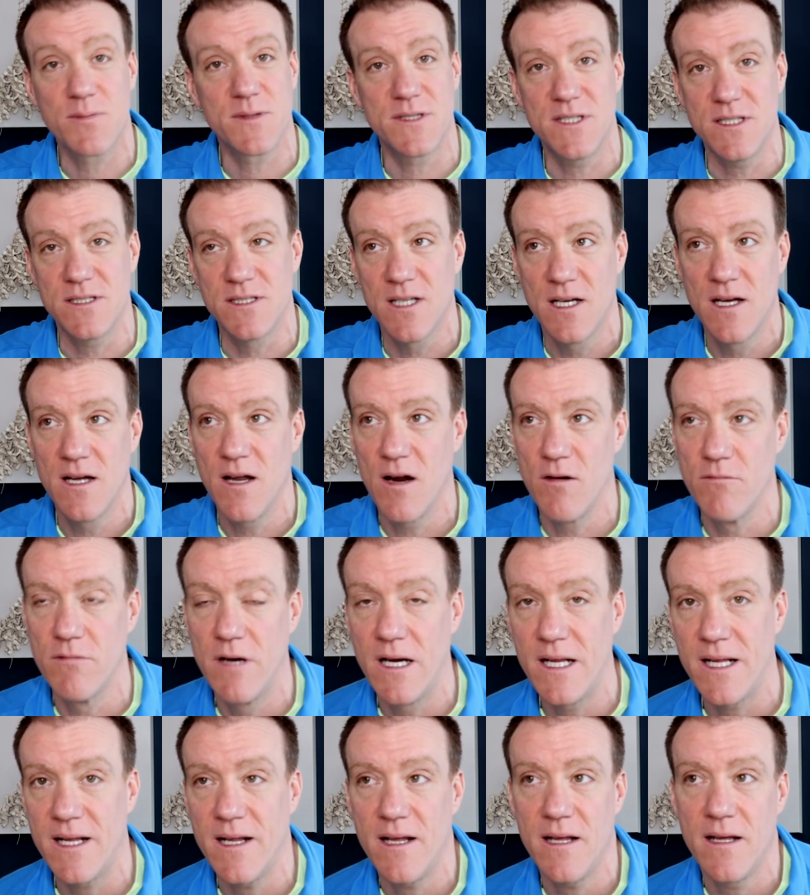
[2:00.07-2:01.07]
which is a
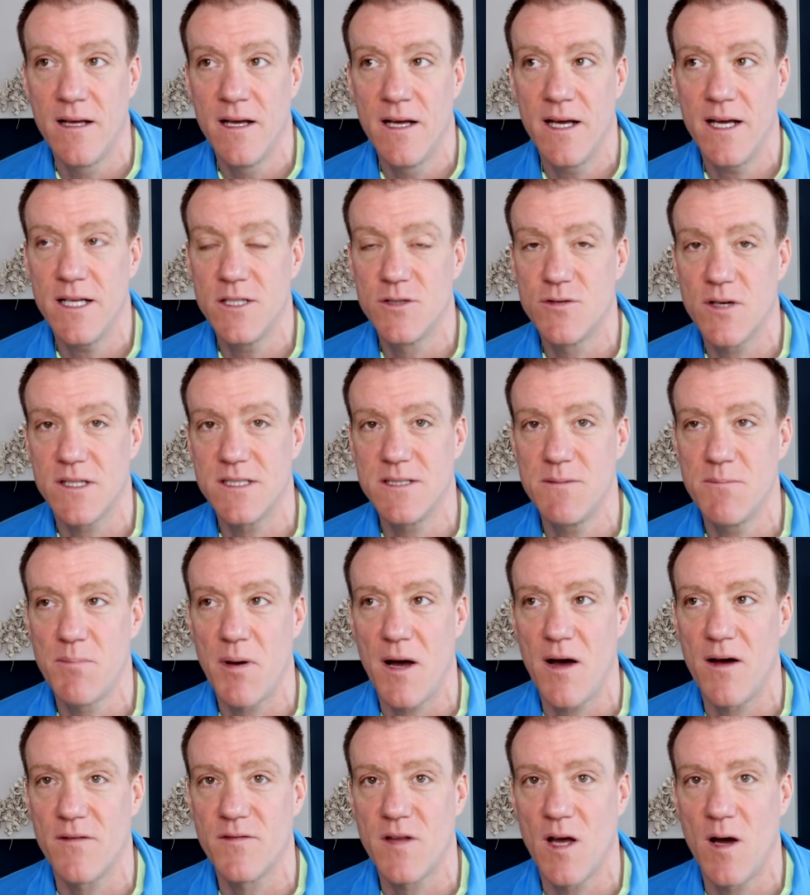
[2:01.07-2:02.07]
really interesting
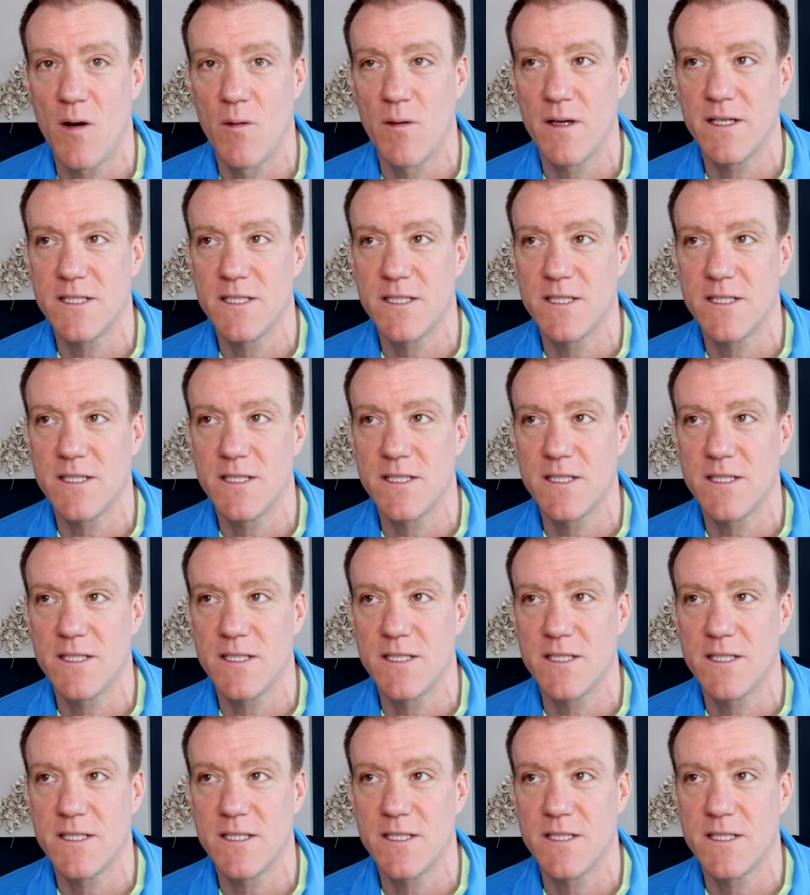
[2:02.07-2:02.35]
part of the whole